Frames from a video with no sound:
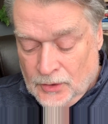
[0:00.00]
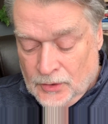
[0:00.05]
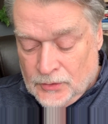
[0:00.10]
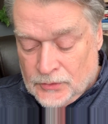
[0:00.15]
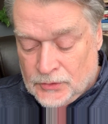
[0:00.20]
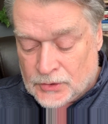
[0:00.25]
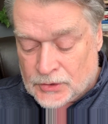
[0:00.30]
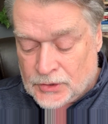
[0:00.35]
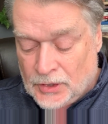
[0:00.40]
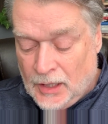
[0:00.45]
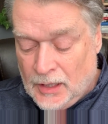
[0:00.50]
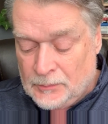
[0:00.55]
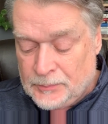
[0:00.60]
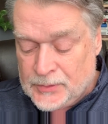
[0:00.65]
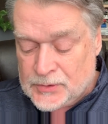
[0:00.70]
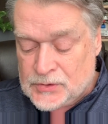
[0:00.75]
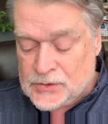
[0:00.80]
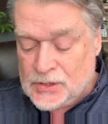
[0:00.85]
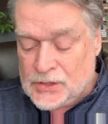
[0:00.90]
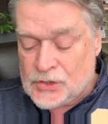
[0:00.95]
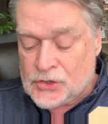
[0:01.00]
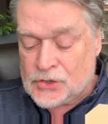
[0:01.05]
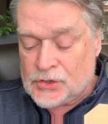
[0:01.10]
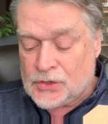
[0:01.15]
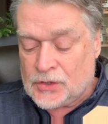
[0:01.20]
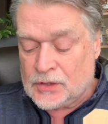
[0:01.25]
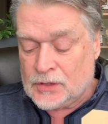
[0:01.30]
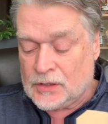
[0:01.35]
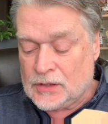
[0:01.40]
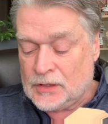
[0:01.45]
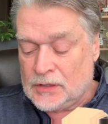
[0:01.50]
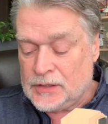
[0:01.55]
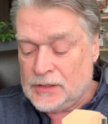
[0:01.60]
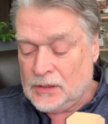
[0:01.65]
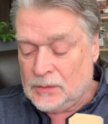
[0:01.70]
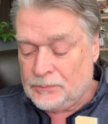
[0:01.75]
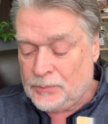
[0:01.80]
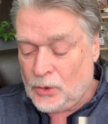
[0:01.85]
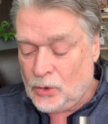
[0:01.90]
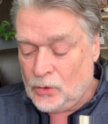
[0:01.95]
The competition
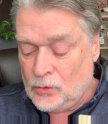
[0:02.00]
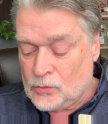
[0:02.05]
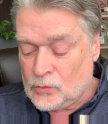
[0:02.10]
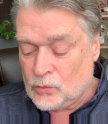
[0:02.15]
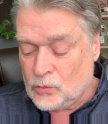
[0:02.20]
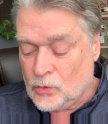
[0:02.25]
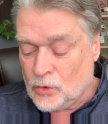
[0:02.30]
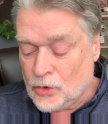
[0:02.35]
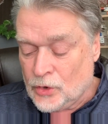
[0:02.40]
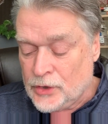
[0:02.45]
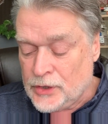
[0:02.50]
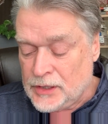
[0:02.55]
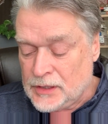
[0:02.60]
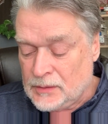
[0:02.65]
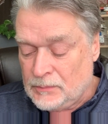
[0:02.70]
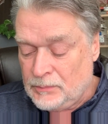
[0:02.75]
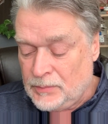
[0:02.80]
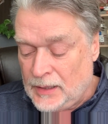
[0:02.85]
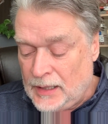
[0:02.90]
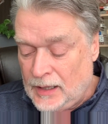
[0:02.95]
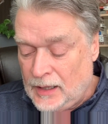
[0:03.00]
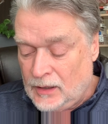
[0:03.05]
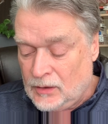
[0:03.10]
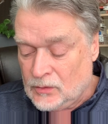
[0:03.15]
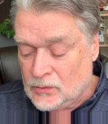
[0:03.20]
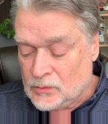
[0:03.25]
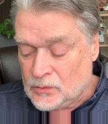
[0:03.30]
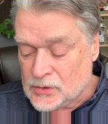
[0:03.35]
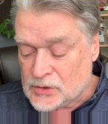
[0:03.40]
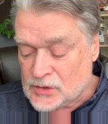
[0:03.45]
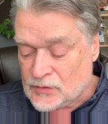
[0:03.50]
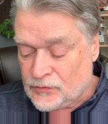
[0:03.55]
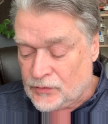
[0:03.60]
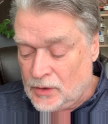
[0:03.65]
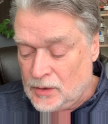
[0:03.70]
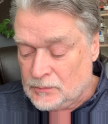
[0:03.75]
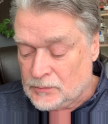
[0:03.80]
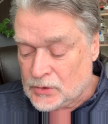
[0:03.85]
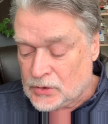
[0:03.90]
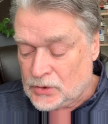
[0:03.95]
Leopold worried about was
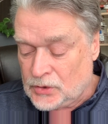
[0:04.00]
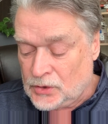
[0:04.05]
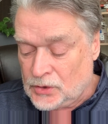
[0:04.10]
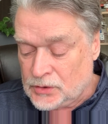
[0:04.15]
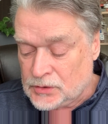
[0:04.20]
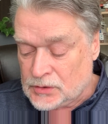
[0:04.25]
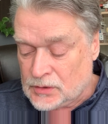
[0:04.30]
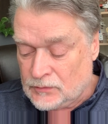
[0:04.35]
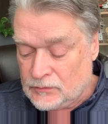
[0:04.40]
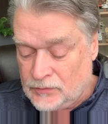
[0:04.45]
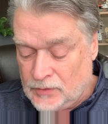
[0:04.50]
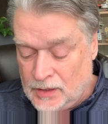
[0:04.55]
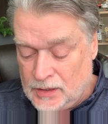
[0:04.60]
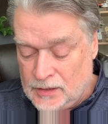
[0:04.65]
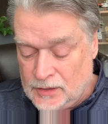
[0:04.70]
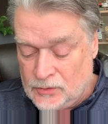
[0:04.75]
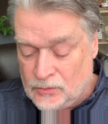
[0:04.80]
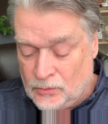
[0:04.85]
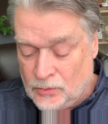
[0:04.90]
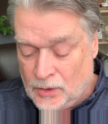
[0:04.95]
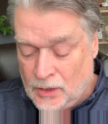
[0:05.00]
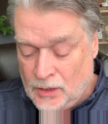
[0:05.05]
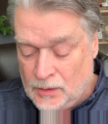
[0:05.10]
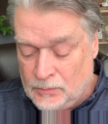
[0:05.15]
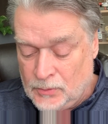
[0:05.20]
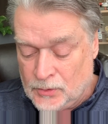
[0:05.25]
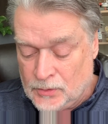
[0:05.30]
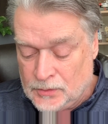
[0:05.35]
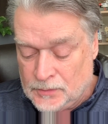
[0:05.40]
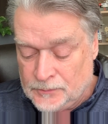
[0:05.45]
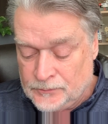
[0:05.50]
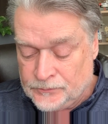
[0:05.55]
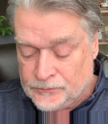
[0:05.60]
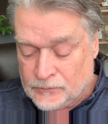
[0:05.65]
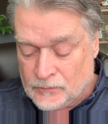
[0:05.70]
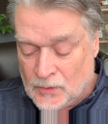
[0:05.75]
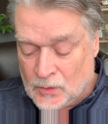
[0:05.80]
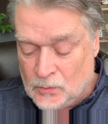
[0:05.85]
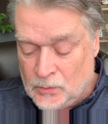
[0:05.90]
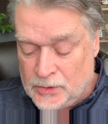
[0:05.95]
from cultivated rubber,
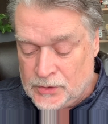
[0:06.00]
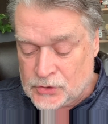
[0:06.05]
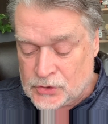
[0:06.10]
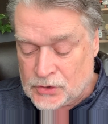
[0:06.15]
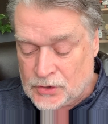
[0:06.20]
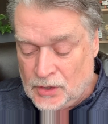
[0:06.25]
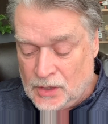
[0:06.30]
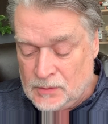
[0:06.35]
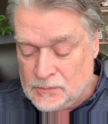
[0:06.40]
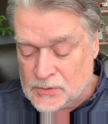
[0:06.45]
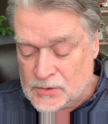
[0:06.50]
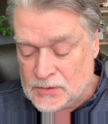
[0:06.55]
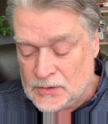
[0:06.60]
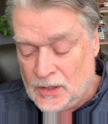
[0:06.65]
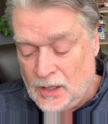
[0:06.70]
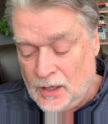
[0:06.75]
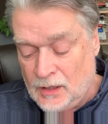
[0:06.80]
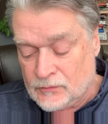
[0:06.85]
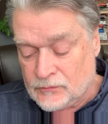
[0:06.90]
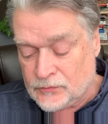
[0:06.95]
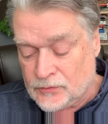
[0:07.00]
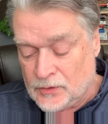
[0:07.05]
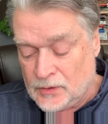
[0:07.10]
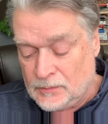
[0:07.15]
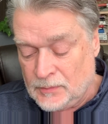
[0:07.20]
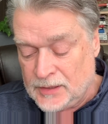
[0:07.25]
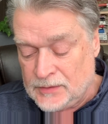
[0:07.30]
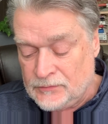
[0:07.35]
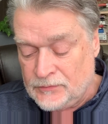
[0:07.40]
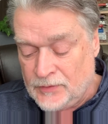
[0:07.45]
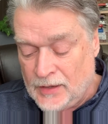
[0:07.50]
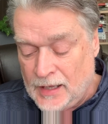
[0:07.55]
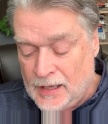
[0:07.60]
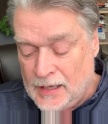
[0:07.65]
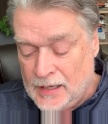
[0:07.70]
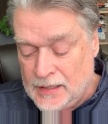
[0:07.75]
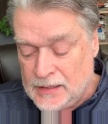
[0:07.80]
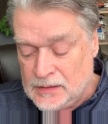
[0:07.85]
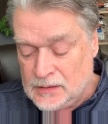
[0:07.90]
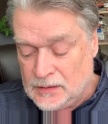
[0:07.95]
which comes not from a
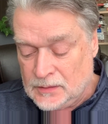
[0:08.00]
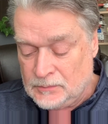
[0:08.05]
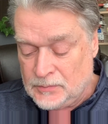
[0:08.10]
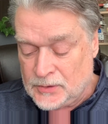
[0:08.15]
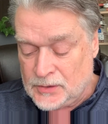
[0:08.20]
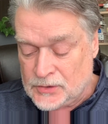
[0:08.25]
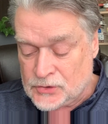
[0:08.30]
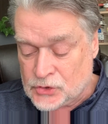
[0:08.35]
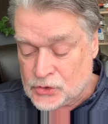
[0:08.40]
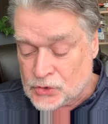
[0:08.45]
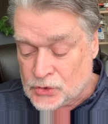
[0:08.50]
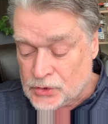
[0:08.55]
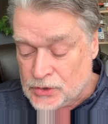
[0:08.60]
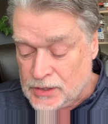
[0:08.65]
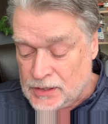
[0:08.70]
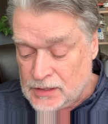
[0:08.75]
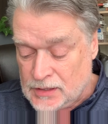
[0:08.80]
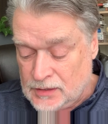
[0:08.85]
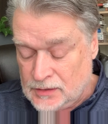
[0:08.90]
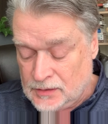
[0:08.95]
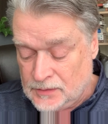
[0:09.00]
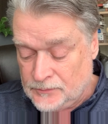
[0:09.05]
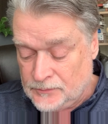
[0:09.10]
vine but a tree.